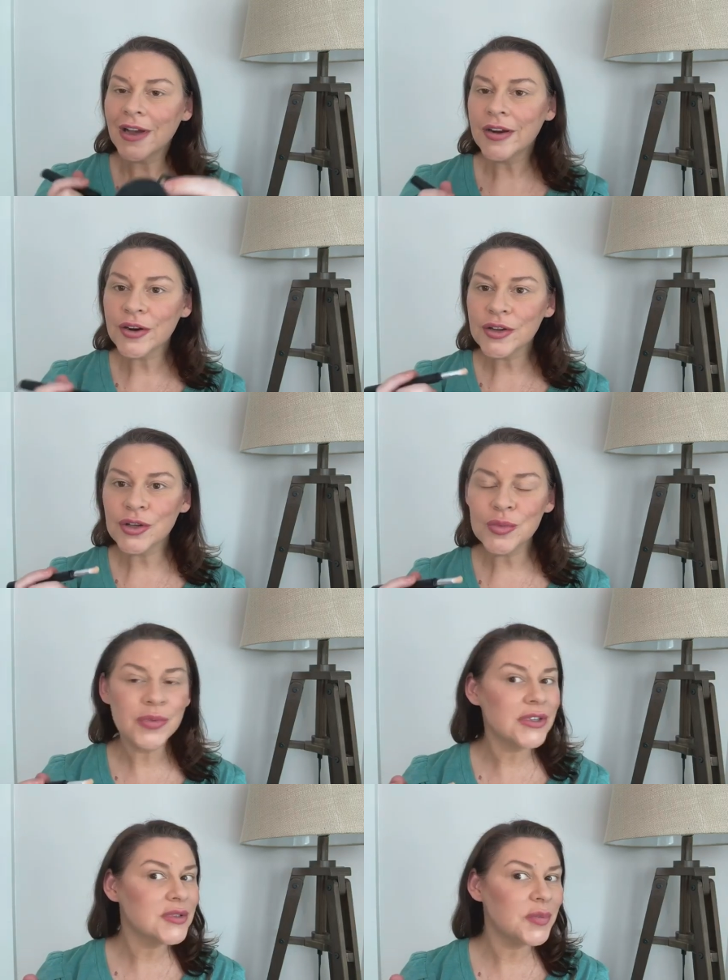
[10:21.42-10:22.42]
on our
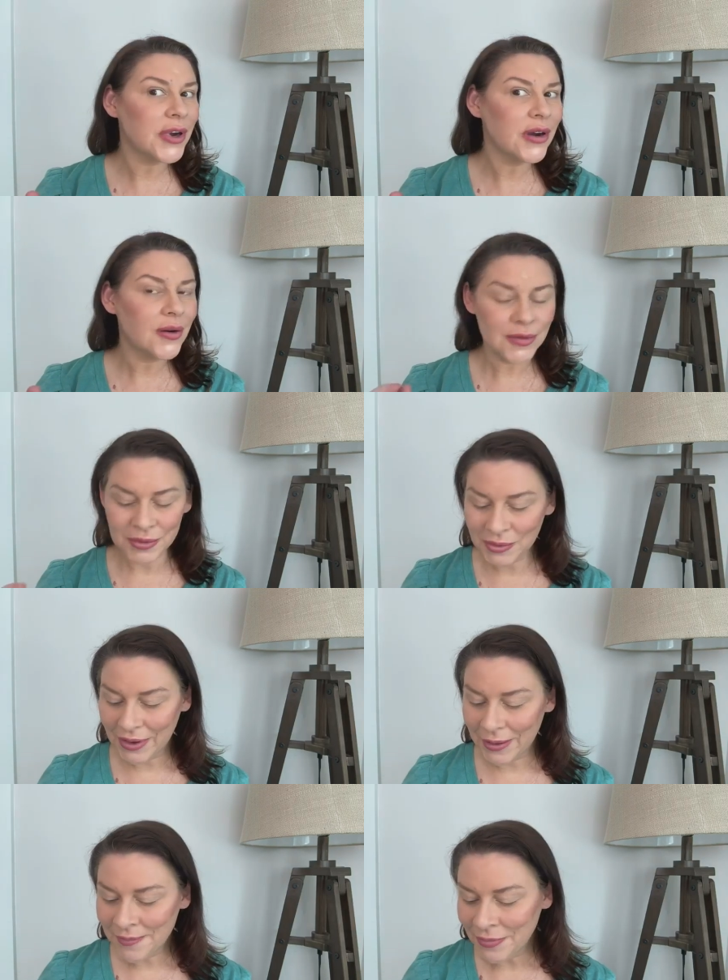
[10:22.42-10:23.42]
cupid's bow
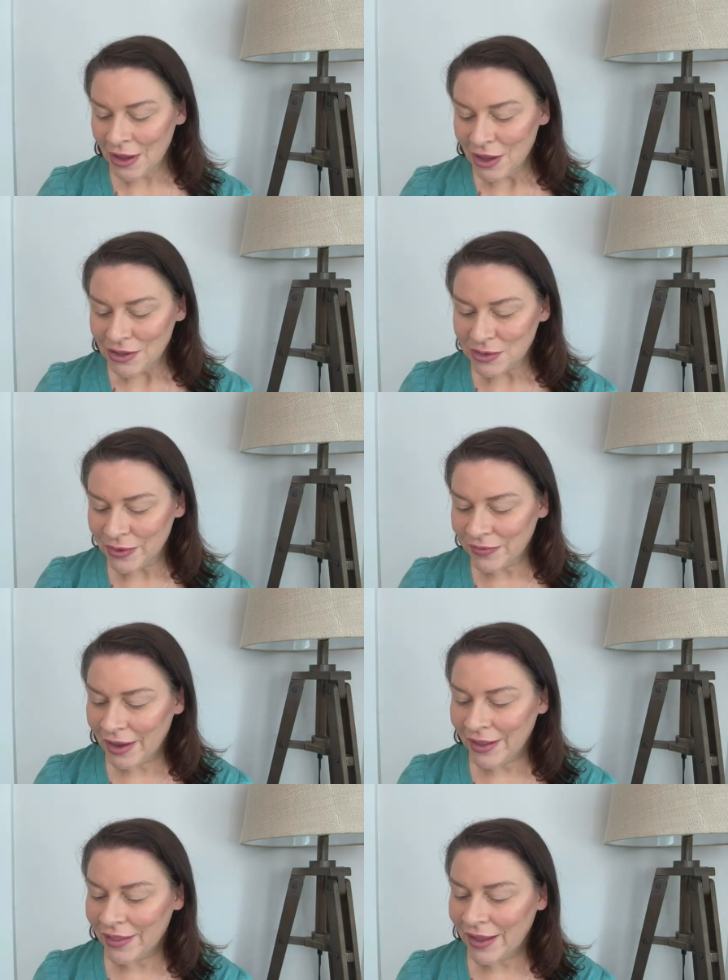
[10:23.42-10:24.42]
okay so we've
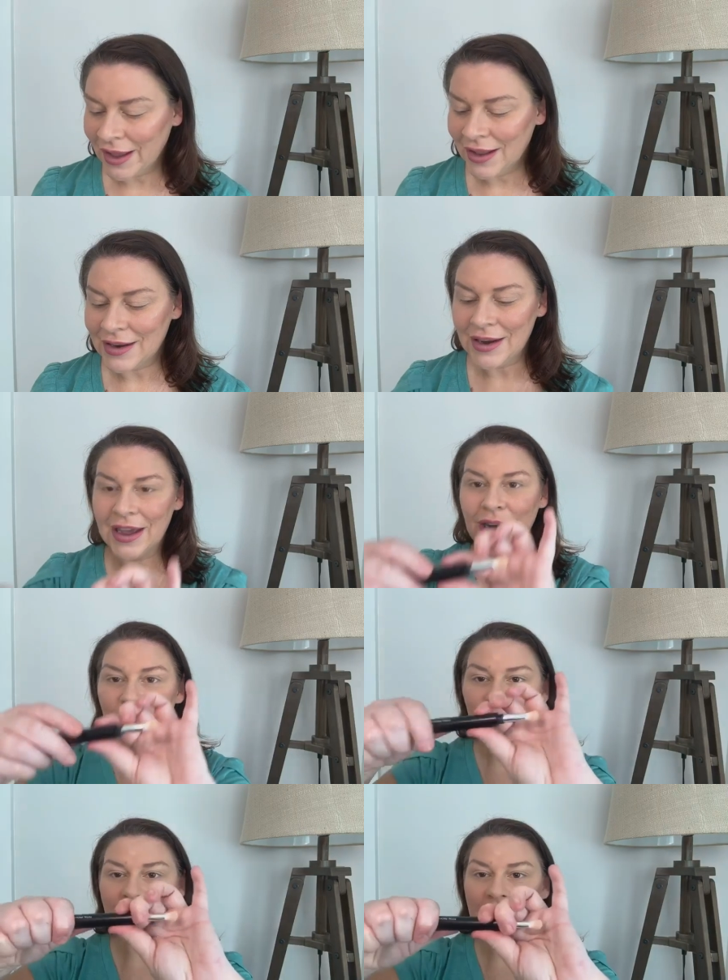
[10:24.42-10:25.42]
got that
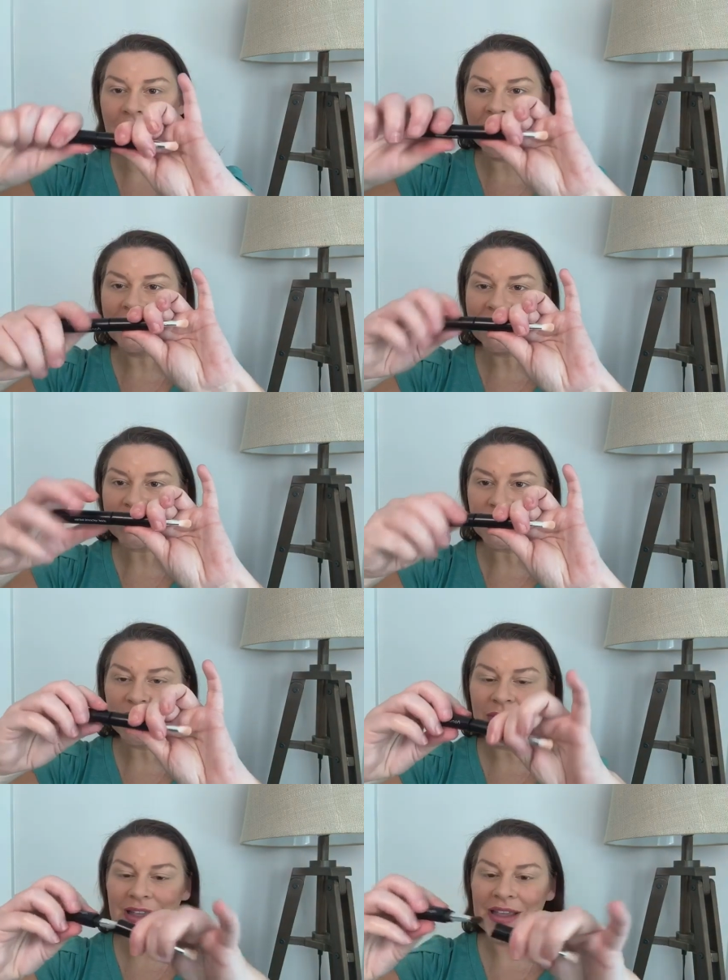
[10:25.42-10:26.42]
now we're gonna
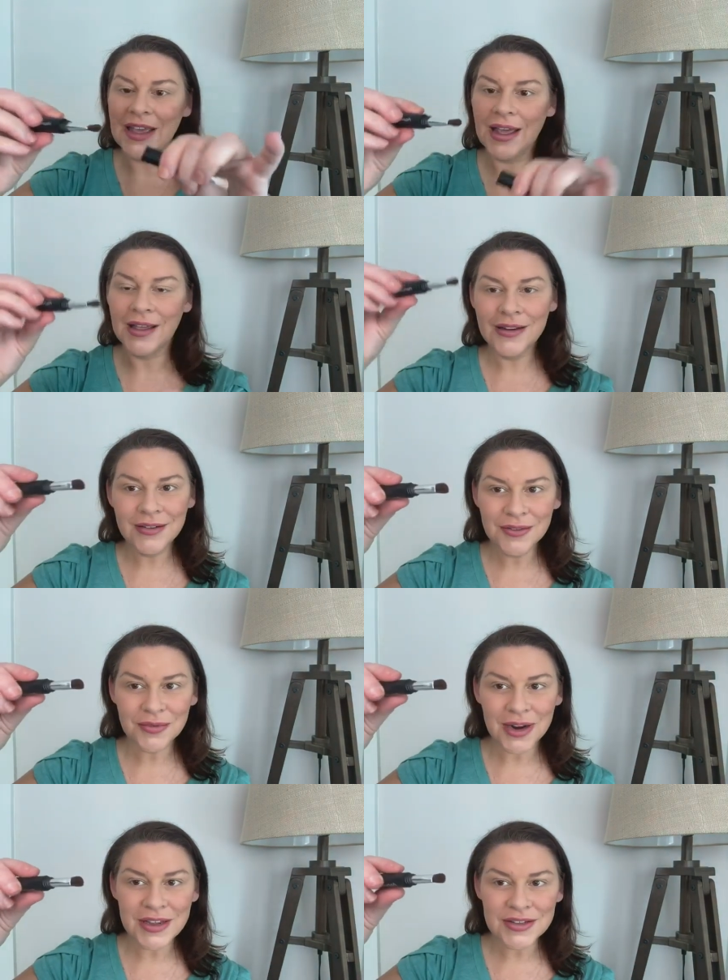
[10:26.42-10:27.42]
unscrew again
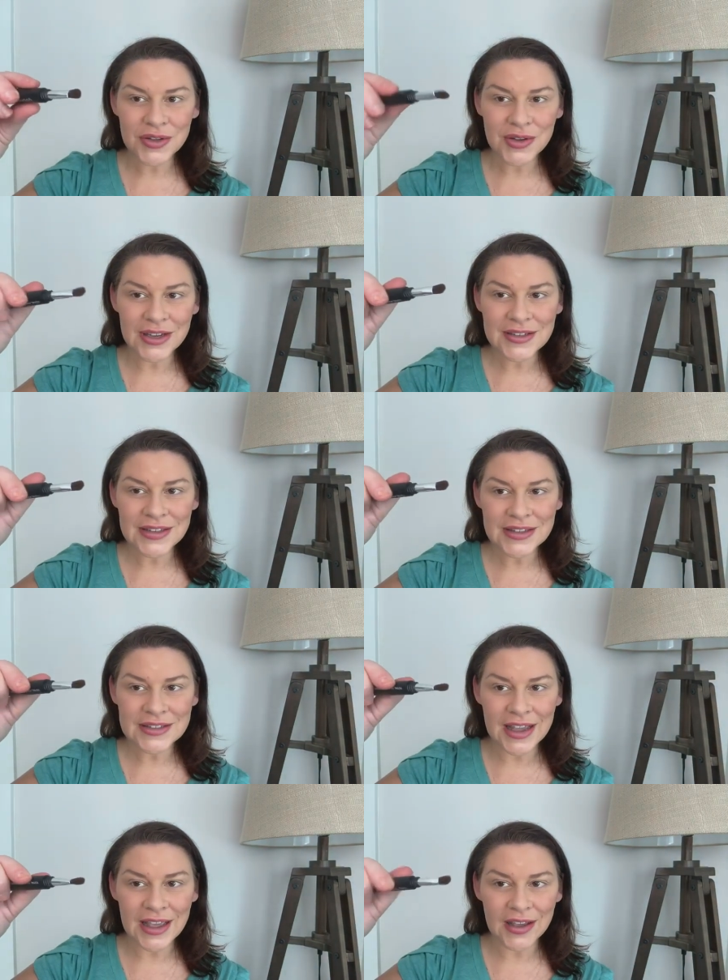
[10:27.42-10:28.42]
right so you get to
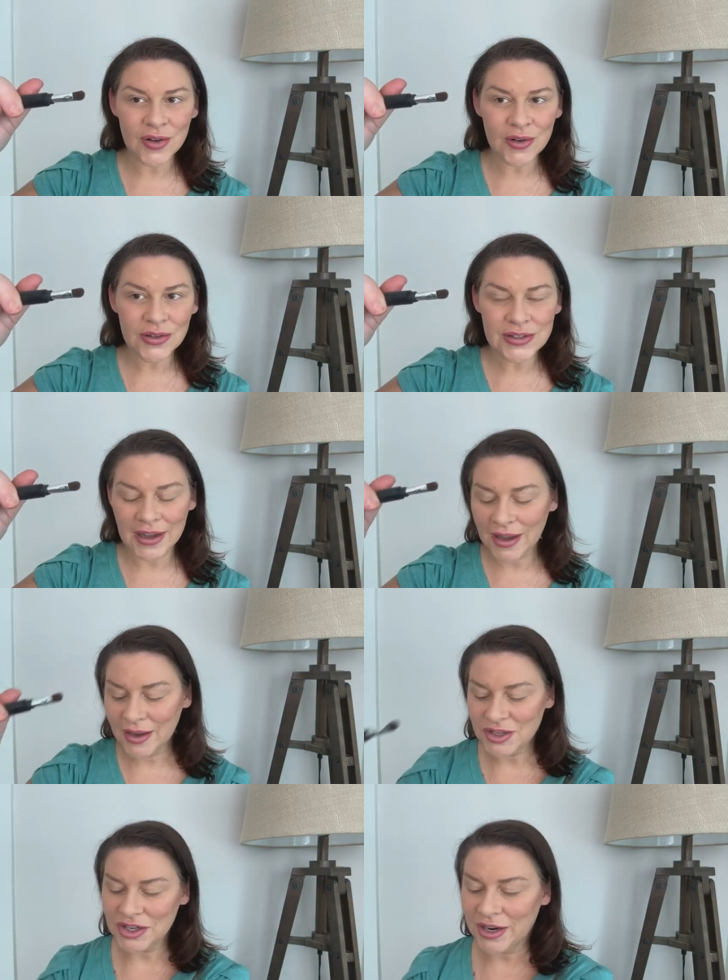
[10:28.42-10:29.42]
this angled
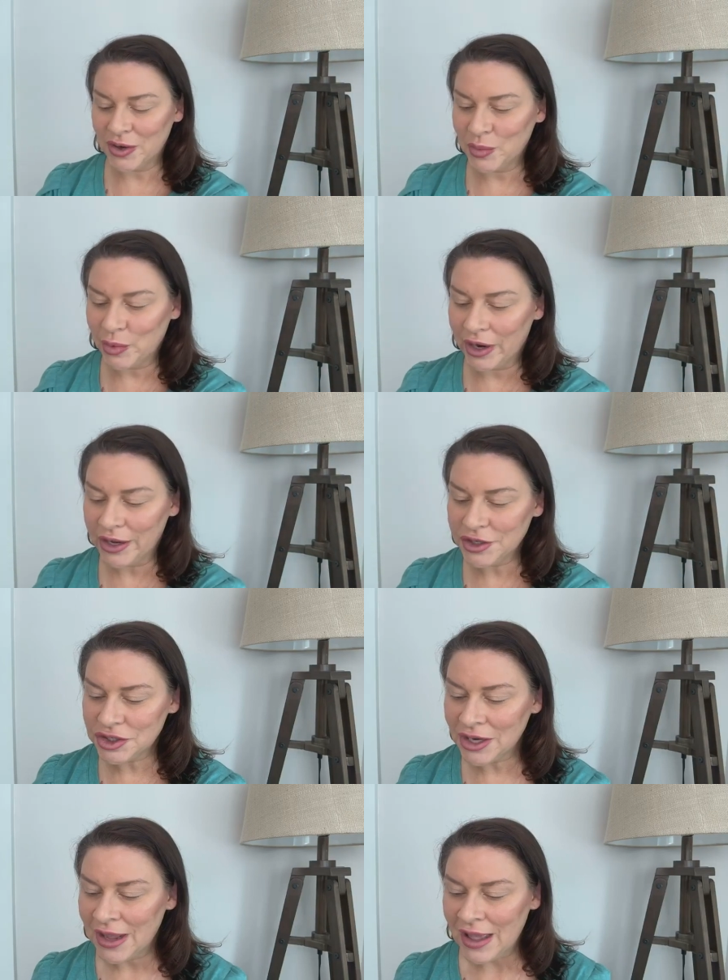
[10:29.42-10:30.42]
eyeshadow
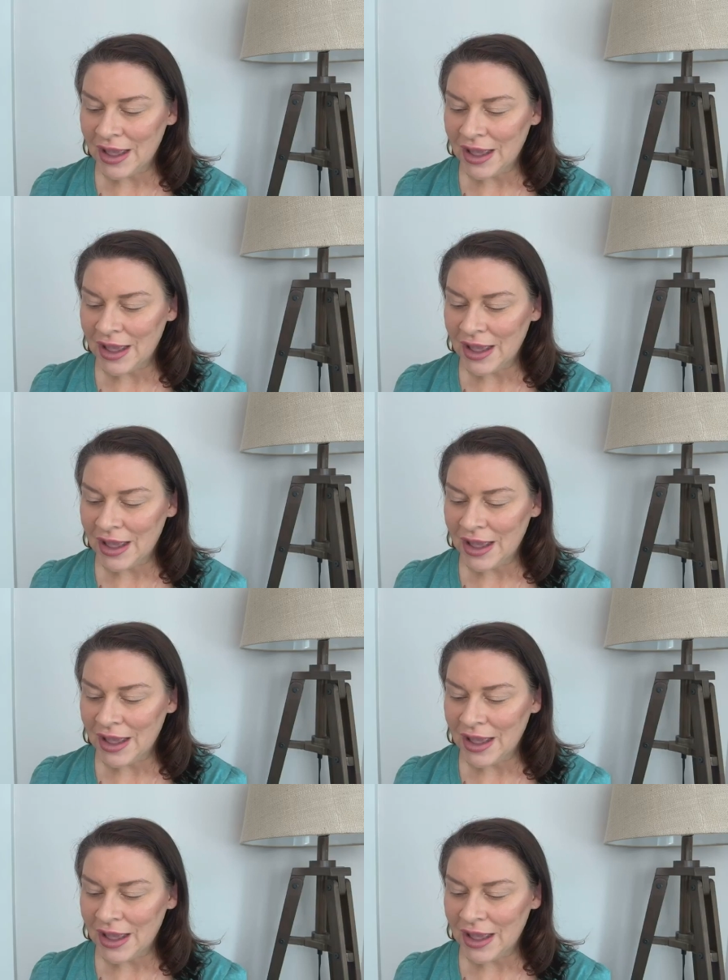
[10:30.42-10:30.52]
brush